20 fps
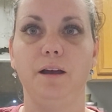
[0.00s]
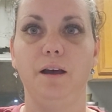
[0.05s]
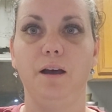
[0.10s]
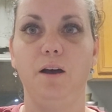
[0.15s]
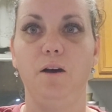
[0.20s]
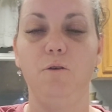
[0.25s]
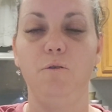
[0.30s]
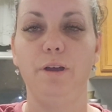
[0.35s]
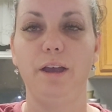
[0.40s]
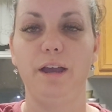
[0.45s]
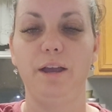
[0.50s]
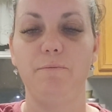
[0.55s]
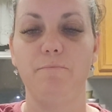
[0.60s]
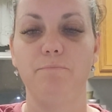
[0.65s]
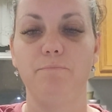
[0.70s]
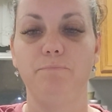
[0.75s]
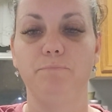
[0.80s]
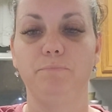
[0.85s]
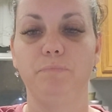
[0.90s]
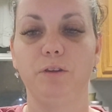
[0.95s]
Okay,
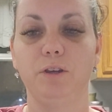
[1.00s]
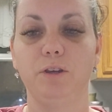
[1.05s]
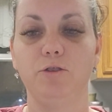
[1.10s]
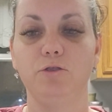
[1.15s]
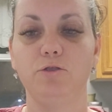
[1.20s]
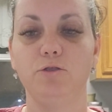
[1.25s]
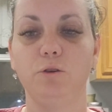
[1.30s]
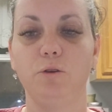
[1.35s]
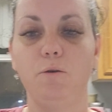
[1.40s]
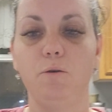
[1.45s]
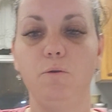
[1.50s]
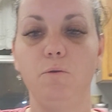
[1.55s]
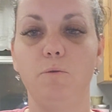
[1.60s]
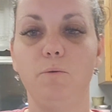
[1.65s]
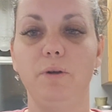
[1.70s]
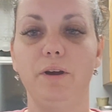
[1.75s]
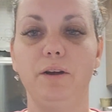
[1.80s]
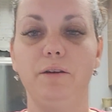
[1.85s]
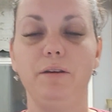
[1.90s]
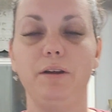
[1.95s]
so
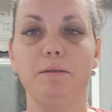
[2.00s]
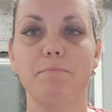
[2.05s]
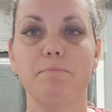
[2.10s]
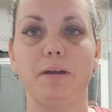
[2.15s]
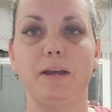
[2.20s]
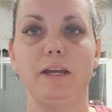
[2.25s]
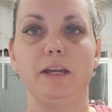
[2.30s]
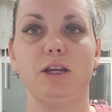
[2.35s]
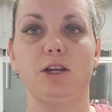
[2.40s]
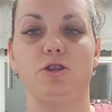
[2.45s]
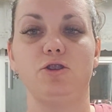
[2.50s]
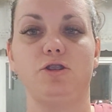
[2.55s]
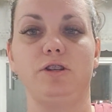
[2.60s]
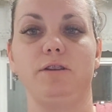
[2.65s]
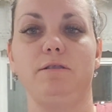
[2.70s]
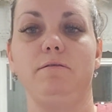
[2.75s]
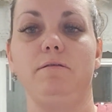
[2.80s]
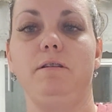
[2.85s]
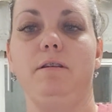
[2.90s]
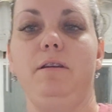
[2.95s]
we're in my
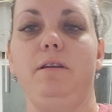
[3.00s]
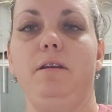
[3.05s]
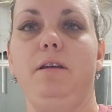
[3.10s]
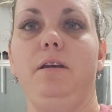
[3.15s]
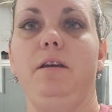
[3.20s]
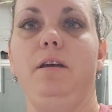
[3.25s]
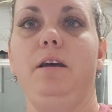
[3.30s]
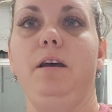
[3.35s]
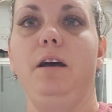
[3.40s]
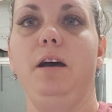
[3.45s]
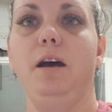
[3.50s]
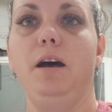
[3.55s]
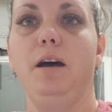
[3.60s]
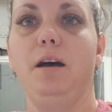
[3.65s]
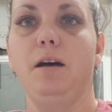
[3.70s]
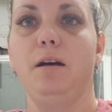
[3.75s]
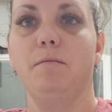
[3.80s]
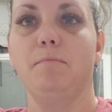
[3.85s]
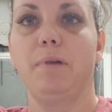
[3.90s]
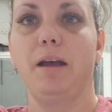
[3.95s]
kitchen.
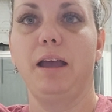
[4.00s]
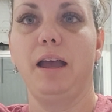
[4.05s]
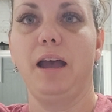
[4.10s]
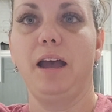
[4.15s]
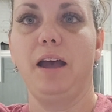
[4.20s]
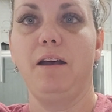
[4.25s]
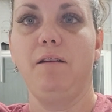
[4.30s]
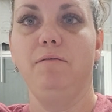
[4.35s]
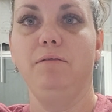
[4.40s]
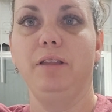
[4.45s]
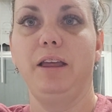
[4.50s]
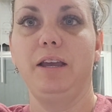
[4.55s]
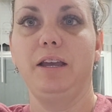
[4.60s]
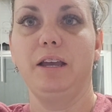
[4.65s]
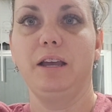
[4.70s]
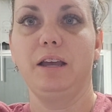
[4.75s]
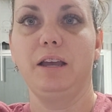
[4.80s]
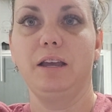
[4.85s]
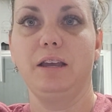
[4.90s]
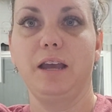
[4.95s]
I have like
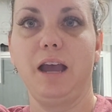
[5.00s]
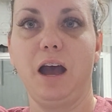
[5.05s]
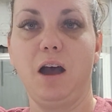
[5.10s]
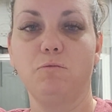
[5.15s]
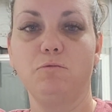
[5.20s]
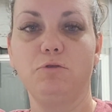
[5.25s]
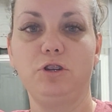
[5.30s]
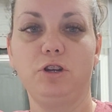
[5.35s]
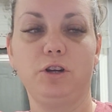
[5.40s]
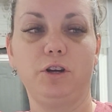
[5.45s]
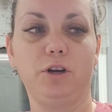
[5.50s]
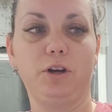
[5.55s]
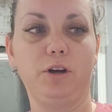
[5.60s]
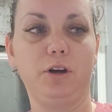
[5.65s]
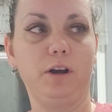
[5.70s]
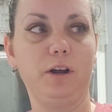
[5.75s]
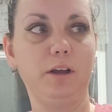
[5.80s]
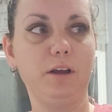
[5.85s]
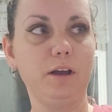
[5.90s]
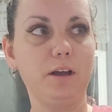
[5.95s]
a
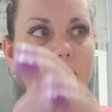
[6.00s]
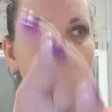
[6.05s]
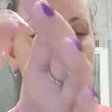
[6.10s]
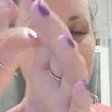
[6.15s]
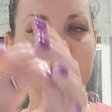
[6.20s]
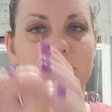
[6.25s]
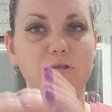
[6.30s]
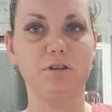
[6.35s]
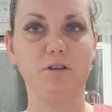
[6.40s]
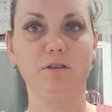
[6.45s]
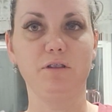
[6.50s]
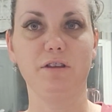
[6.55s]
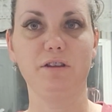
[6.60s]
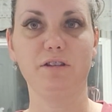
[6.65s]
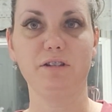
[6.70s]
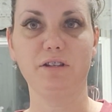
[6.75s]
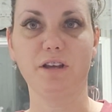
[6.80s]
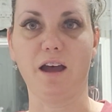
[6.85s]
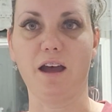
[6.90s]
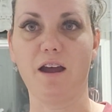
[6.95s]
counter to the
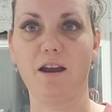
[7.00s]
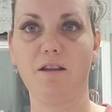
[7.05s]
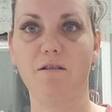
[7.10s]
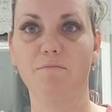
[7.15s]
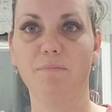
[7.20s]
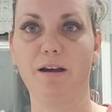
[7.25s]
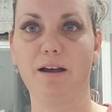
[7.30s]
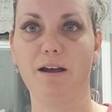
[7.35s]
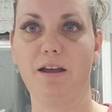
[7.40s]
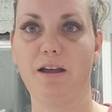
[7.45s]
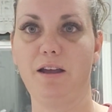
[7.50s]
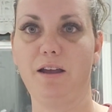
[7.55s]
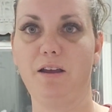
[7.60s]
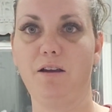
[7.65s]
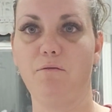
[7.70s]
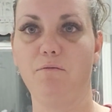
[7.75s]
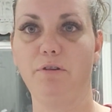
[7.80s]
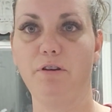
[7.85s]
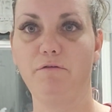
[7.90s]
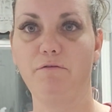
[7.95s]
side of
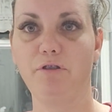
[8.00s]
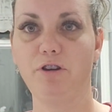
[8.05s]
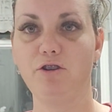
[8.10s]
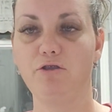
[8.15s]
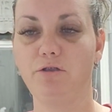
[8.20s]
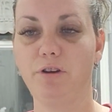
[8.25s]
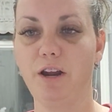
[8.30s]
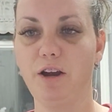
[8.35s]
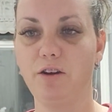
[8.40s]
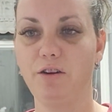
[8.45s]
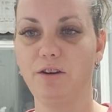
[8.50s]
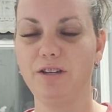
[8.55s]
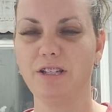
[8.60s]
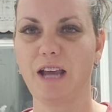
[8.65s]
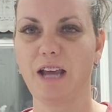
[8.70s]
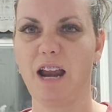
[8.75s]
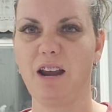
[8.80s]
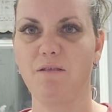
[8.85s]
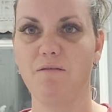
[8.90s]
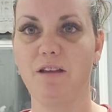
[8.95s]
my refrigerator. It's
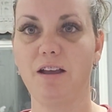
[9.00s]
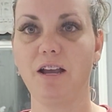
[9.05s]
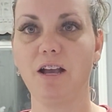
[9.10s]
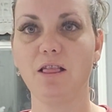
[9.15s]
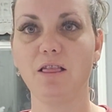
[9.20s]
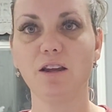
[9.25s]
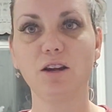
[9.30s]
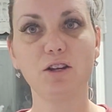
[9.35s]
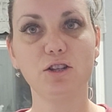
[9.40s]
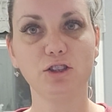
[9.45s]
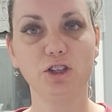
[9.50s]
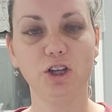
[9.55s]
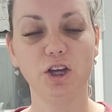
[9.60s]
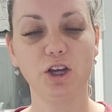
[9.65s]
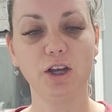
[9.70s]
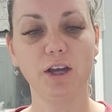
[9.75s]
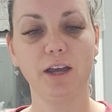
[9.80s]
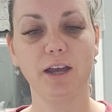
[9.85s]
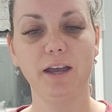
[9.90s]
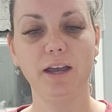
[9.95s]
kind of like a little
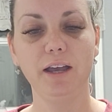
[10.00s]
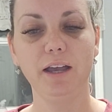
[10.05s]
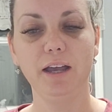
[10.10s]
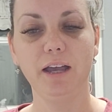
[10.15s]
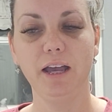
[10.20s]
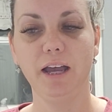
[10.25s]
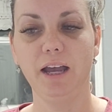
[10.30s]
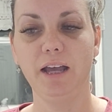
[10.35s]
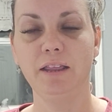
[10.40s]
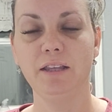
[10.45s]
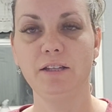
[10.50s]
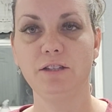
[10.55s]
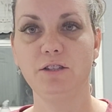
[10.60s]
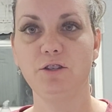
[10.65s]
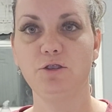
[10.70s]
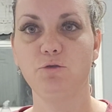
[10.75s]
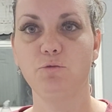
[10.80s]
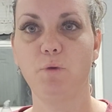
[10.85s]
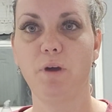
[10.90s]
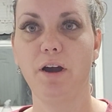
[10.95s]
nook, and this
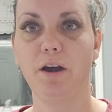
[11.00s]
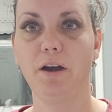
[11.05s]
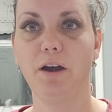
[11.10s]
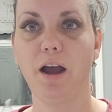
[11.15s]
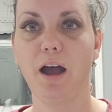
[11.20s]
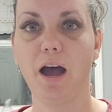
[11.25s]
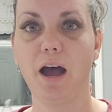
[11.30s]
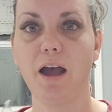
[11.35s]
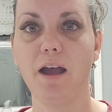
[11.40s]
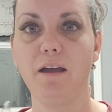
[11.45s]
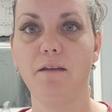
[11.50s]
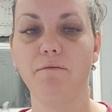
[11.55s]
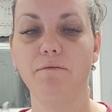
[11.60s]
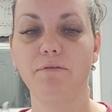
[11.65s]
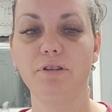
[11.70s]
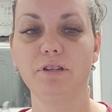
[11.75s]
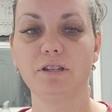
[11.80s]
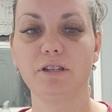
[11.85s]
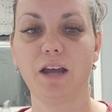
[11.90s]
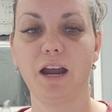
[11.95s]
is where
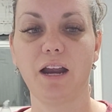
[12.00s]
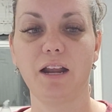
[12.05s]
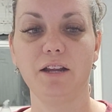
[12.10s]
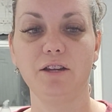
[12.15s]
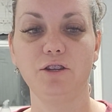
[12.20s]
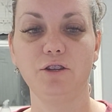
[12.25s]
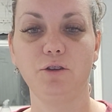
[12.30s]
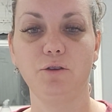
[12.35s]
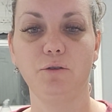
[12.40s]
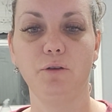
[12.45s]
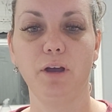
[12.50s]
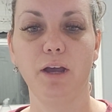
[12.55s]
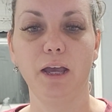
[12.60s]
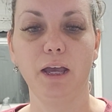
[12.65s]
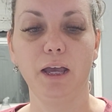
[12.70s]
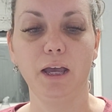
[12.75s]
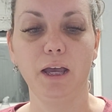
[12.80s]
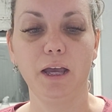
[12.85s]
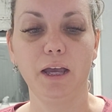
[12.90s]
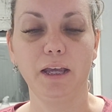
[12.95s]
I've decided to
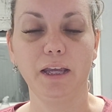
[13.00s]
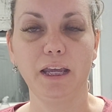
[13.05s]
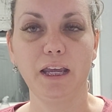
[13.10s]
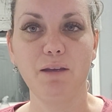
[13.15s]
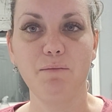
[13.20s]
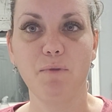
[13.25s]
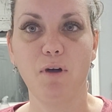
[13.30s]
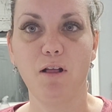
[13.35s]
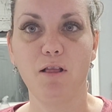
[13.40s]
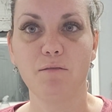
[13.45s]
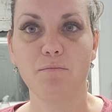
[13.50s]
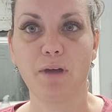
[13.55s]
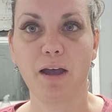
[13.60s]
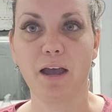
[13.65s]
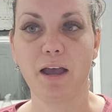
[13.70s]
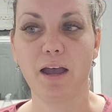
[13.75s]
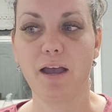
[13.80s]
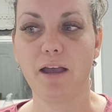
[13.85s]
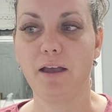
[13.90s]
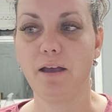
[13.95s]
keep all of
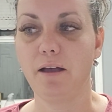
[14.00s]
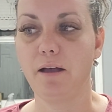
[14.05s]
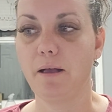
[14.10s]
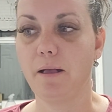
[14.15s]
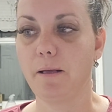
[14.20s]
my